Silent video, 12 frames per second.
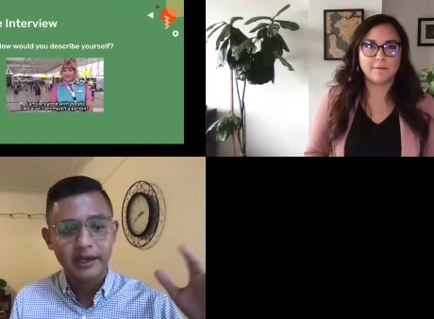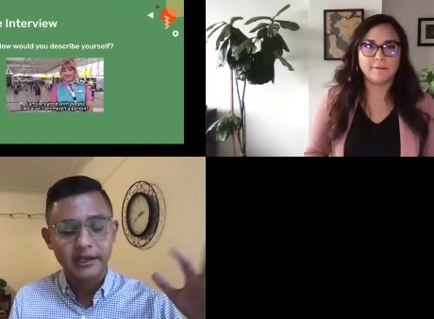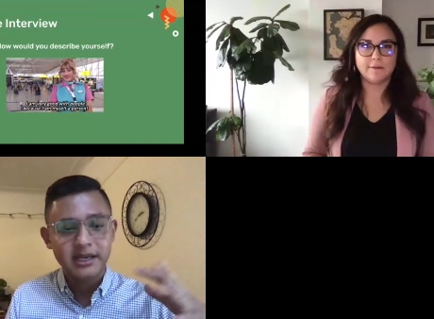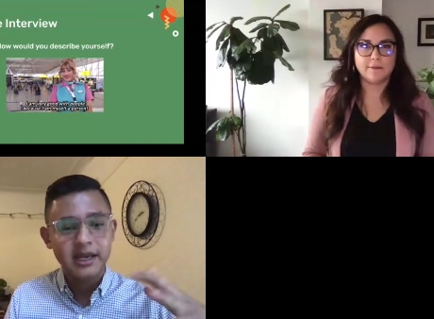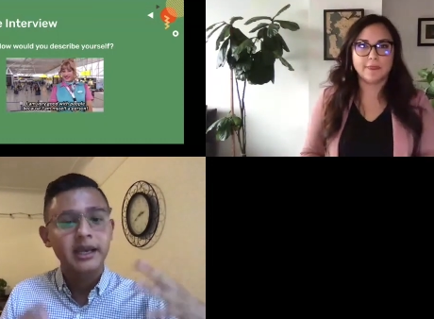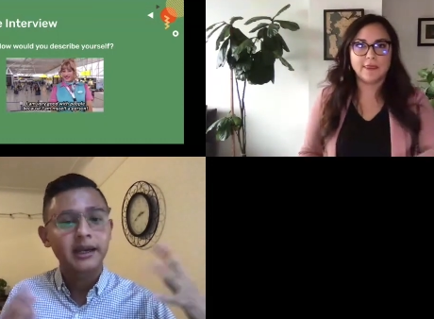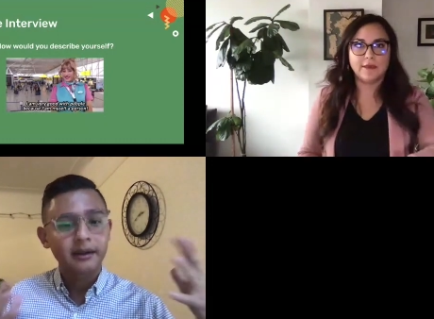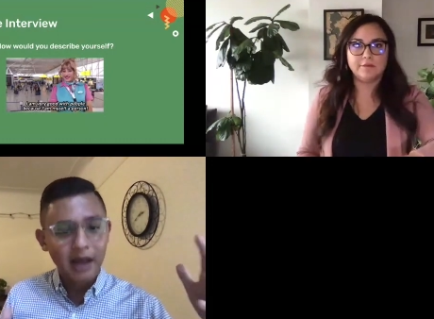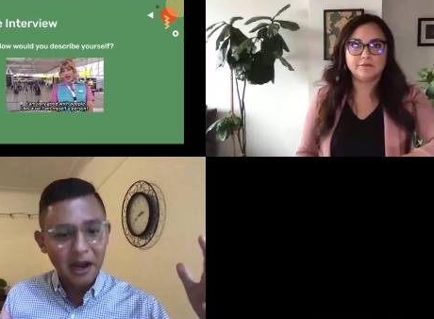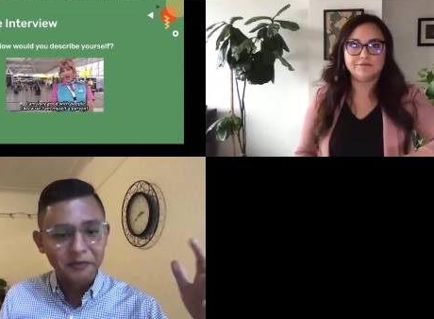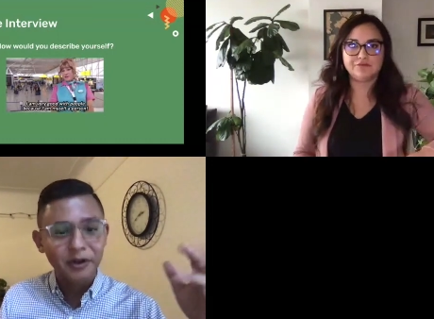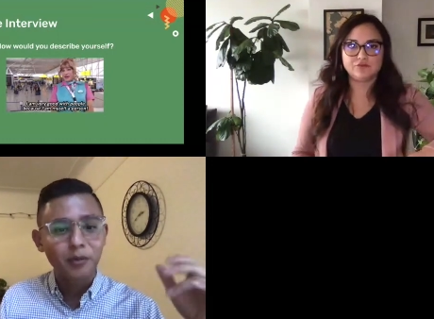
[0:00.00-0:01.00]
Speaker 1: and a lot of it
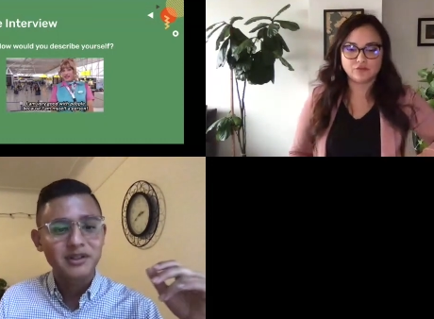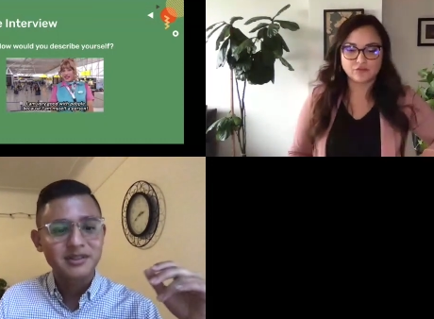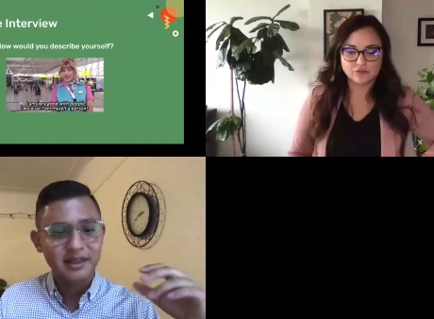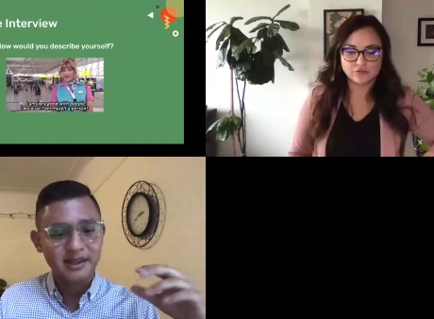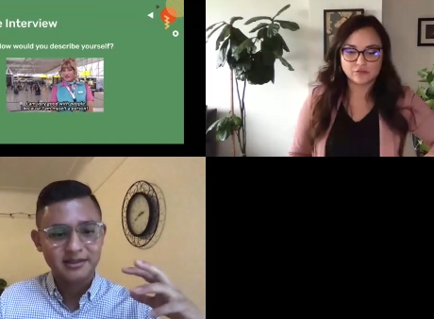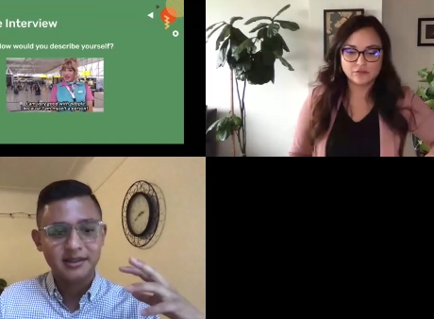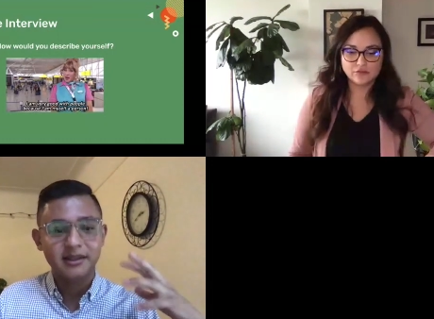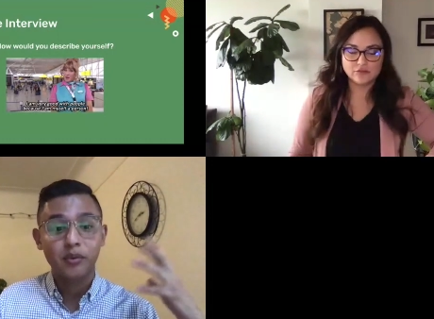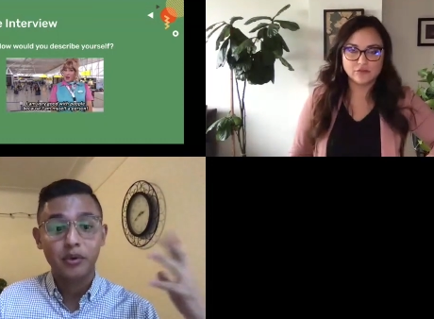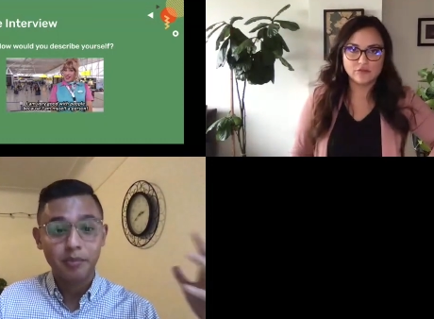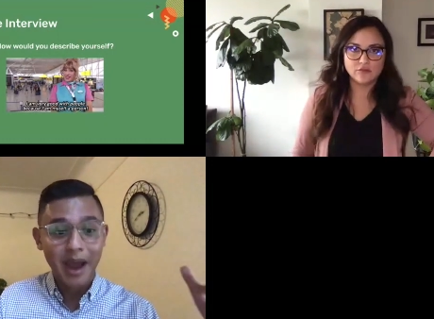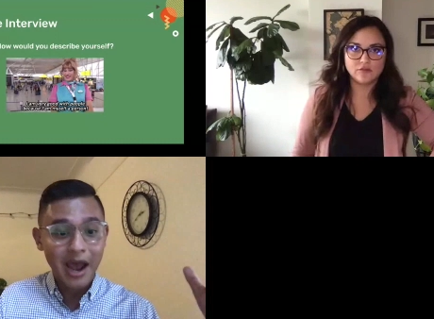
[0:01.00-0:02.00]
was things that they were
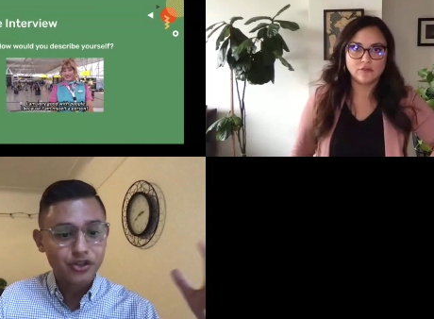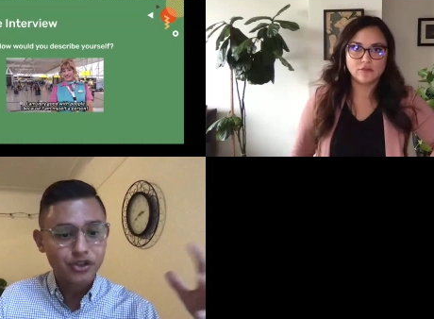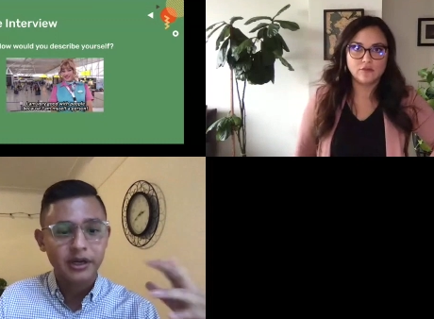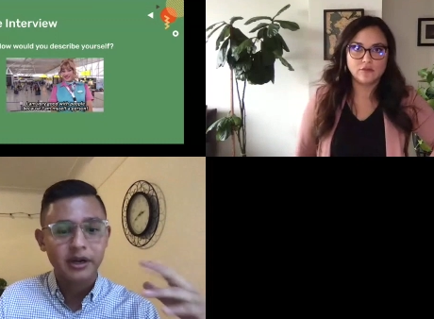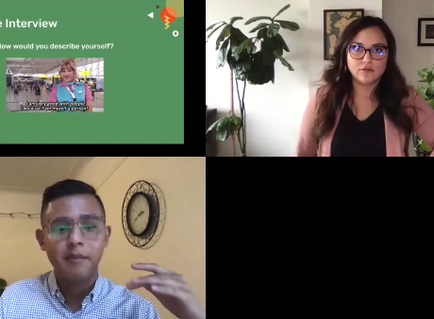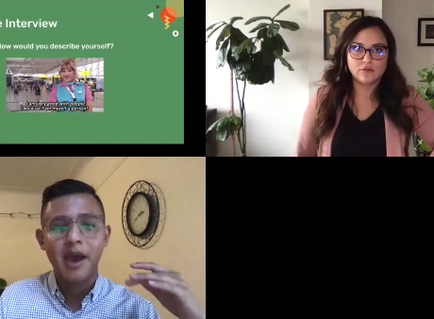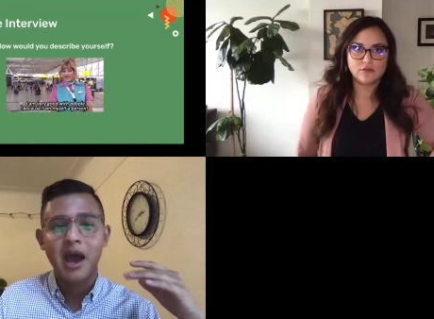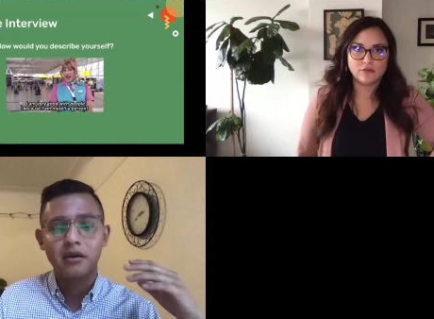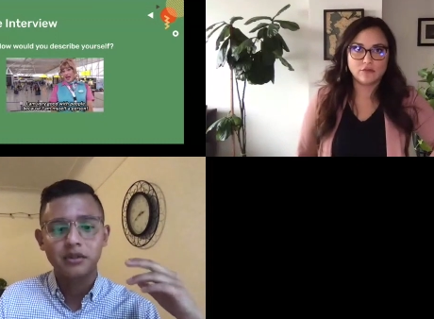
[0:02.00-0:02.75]
passionate about,